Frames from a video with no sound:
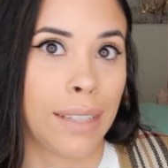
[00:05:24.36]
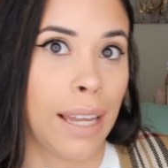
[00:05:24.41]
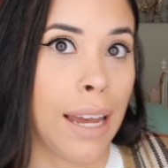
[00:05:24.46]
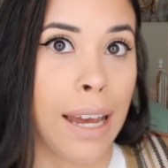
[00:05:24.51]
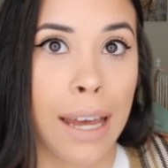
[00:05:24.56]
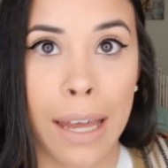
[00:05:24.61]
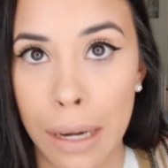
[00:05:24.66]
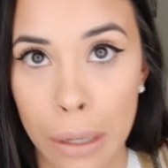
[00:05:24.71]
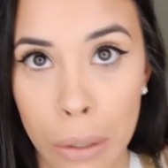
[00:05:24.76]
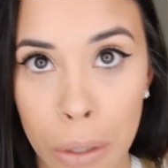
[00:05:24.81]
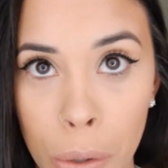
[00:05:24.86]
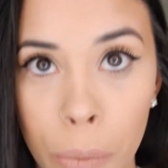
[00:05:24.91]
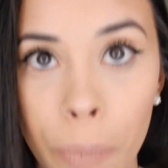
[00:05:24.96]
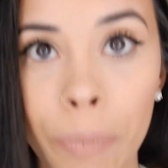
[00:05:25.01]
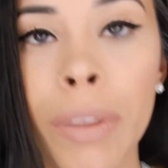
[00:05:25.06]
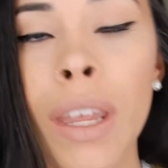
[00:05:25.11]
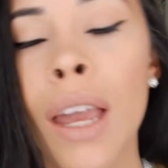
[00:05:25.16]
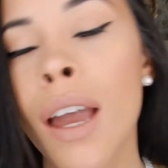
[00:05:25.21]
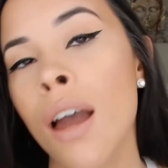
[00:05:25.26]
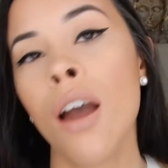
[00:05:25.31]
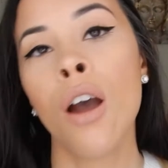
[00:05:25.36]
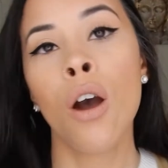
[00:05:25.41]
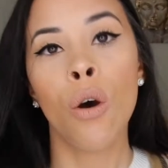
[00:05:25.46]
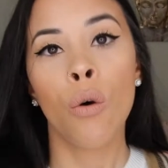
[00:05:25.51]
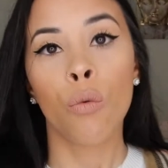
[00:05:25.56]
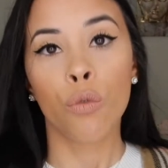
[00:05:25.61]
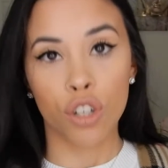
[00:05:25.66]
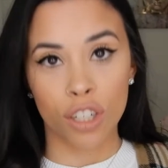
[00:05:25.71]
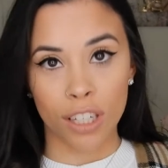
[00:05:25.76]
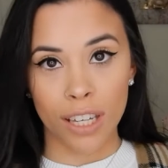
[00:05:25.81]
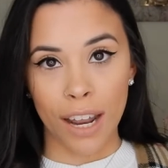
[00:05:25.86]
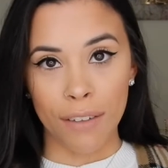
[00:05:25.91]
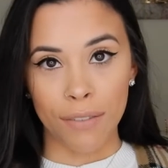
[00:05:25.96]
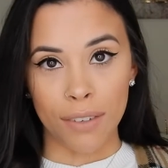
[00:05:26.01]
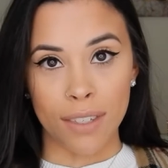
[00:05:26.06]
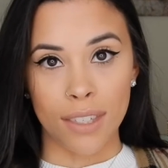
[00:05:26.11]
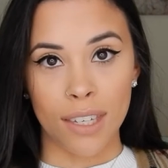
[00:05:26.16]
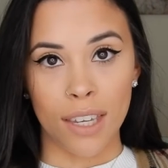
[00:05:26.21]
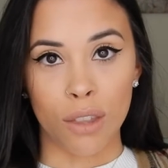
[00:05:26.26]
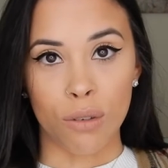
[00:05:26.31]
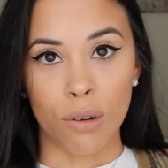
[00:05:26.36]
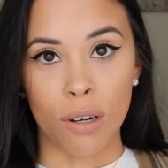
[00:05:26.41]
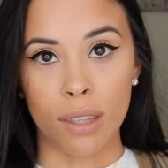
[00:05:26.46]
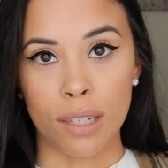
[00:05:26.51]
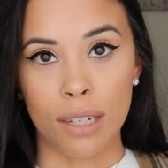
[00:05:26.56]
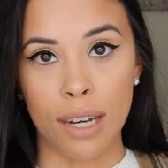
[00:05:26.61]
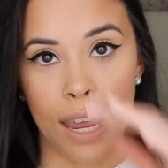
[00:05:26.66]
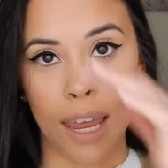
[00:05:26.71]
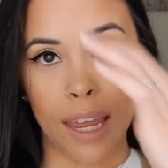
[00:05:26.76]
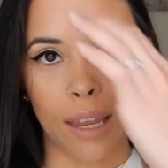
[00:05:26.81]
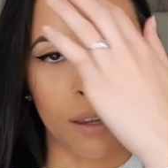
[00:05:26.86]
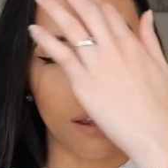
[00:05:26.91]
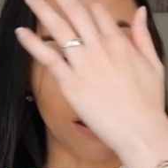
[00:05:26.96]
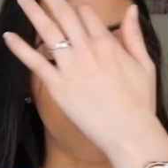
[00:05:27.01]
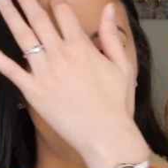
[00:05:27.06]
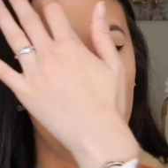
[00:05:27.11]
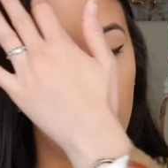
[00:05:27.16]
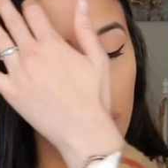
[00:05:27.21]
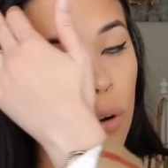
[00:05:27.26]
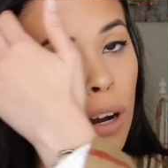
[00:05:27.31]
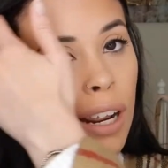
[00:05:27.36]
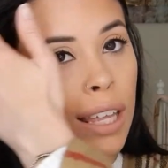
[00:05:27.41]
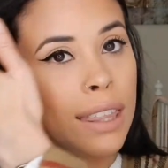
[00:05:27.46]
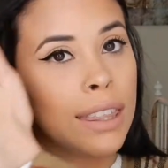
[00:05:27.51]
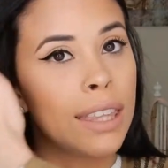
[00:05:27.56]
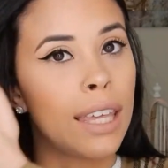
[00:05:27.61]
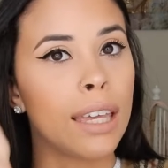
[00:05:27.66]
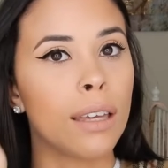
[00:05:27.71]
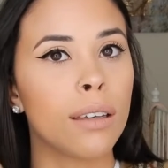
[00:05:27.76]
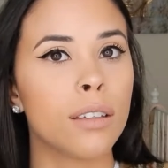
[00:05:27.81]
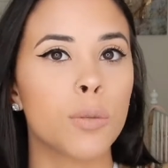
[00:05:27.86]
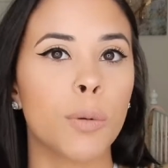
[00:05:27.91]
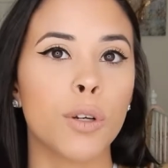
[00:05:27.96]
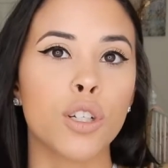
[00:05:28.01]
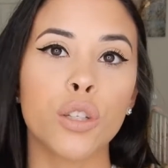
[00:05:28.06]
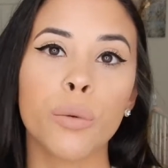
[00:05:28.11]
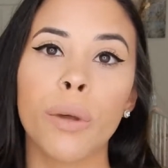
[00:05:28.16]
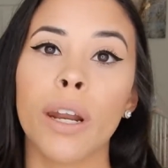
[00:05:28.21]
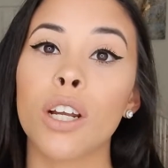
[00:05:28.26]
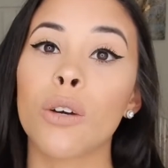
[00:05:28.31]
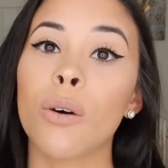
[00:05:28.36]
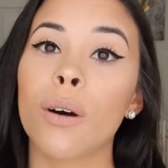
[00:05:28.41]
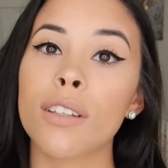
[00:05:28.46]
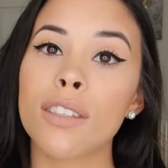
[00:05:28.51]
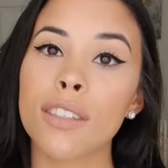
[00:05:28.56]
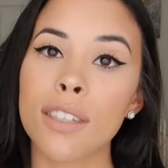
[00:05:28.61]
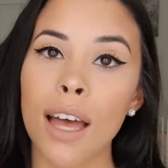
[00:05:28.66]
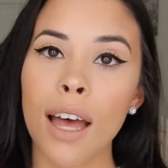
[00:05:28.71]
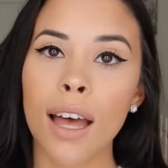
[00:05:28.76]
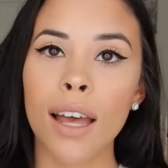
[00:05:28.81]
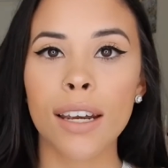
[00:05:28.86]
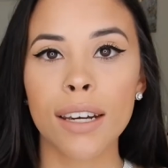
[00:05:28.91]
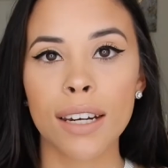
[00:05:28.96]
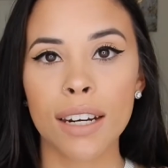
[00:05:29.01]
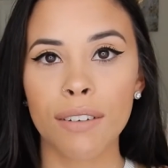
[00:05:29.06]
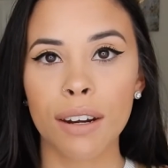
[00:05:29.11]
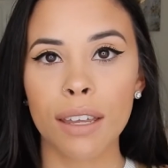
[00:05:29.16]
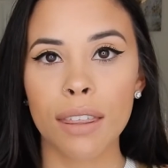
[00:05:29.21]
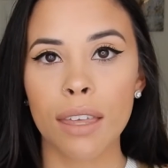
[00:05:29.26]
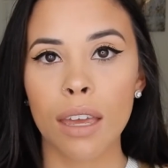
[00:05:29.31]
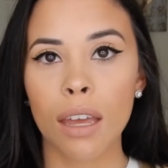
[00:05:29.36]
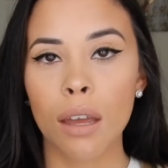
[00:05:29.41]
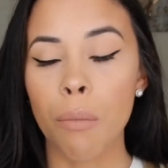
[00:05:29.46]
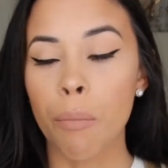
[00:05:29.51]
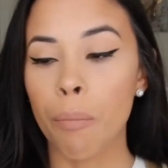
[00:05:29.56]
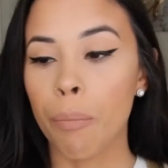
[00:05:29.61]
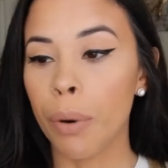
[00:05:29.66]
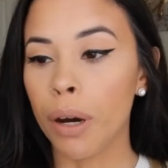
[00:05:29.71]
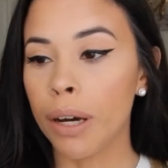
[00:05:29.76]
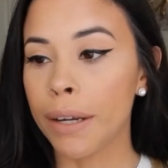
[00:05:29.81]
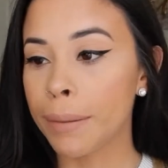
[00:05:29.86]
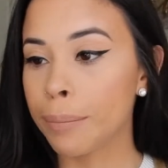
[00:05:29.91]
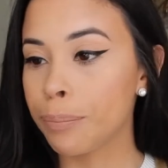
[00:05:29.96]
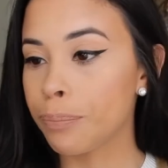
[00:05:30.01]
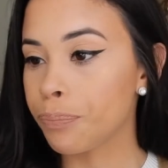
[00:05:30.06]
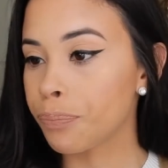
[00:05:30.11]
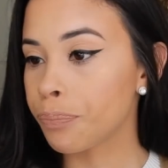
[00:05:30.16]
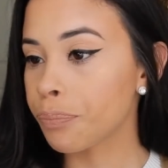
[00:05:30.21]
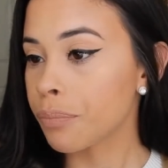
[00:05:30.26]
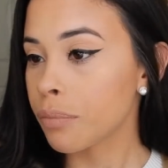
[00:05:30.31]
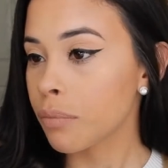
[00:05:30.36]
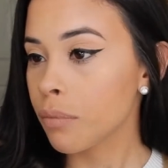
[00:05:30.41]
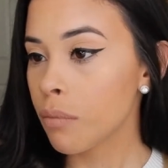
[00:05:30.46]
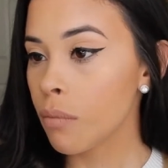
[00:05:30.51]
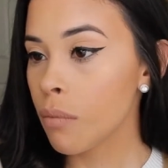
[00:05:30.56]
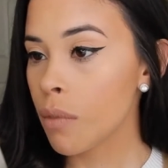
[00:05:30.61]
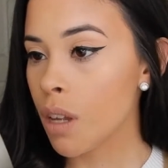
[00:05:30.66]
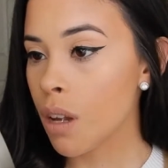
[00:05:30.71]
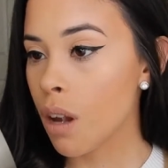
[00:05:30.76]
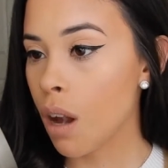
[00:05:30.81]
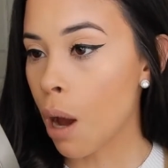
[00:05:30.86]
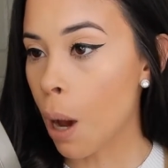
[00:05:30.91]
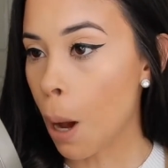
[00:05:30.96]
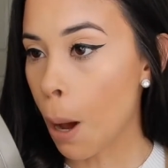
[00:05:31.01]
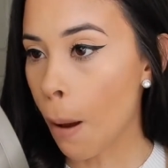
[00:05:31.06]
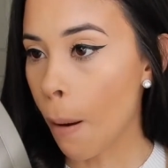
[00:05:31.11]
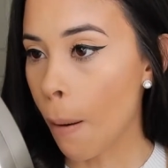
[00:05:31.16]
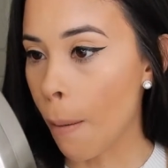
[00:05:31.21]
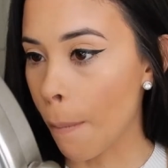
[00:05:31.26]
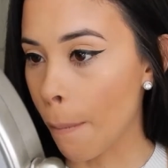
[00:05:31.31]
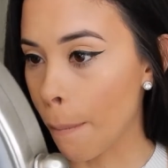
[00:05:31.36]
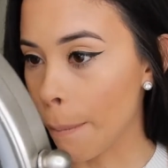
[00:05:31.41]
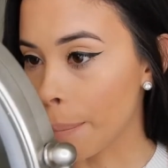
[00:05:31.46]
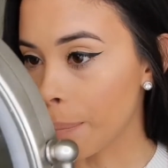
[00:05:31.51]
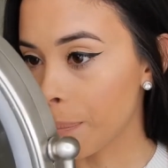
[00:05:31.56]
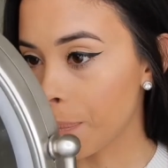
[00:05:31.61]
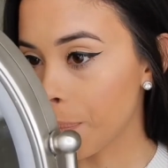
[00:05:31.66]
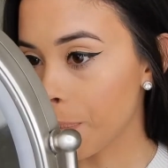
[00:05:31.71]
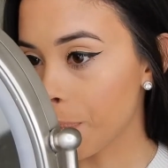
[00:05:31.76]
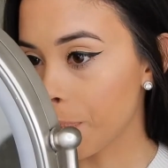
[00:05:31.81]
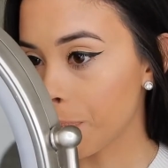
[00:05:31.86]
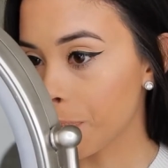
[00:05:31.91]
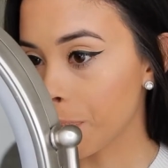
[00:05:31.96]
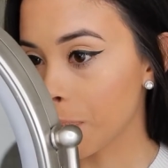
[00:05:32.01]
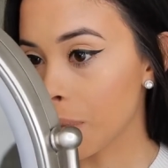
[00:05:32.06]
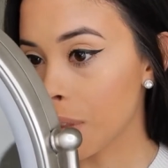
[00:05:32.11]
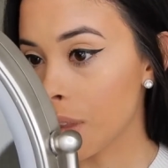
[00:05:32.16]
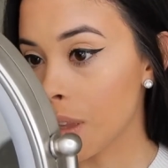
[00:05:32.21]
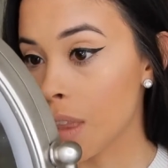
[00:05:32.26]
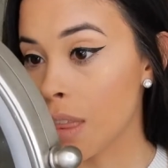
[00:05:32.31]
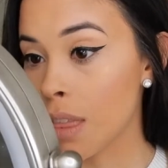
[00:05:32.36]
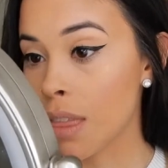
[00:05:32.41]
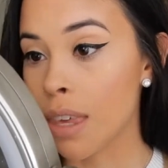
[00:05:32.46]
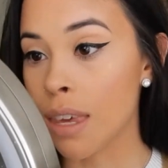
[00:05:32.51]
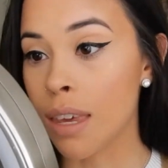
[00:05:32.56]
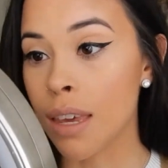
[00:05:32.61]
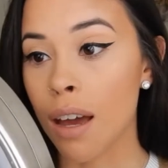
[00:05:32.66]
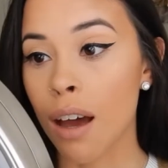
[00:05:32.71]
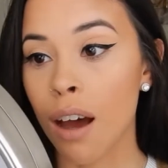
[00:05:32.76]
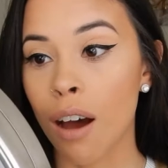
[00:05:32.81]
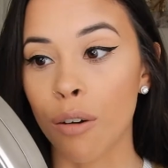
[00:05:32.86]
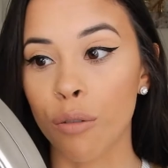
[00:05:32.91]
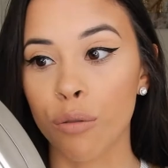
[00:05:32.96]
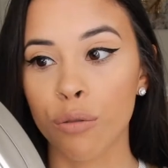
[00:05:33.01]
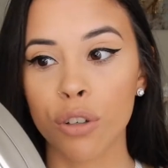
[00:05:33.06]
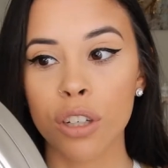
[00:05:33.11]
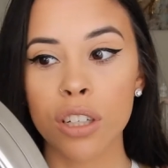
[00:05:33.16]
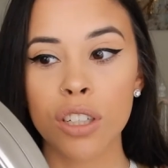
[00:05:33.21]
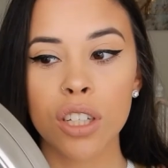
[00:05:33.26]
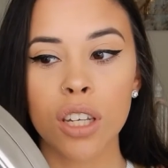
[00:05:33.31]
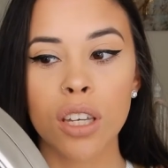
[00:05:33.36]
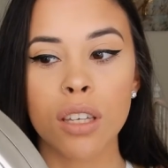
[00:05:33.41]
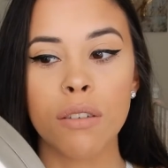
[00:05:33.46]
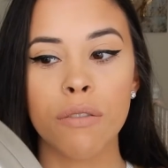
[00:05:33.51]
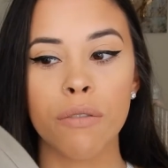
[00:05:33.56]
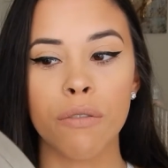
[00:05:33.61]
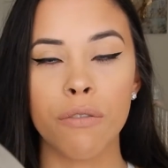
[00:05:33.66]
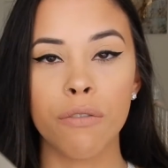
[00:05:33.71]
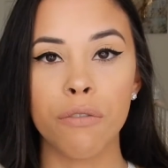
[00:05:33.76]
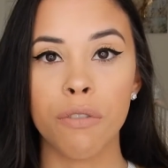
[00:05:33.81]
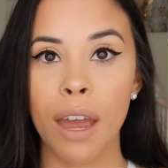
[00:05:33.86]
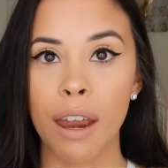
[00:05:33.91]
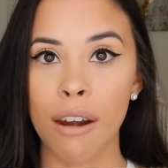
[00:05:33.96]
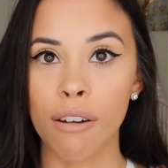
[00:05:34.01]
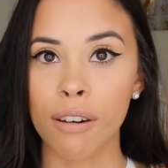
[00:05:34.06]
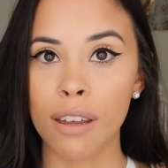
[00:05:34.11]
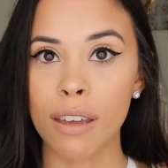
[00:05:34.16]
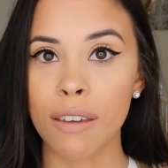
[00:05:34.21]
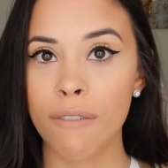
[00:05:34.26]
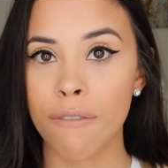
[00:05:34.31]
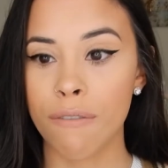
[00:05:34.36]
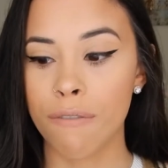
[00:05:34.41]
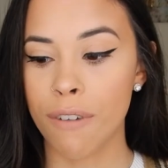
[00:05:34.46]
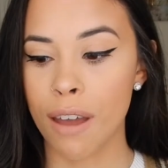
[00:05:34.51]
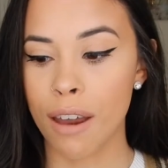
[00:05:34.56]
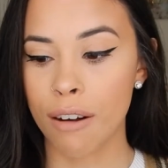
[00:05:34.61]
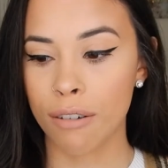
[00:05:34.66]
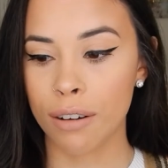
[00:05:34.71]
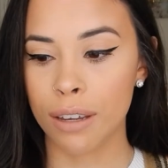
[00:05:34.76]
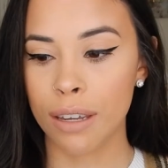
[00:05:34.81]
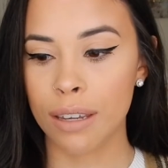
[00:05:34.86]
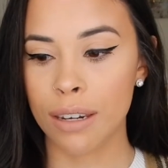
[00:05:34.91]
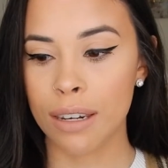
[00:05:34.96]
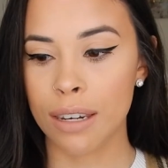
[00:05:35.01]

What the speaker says: I don't know. We're just going to have to see throughout the day what I think, especially when I go outside and everything. But the coverage is very, very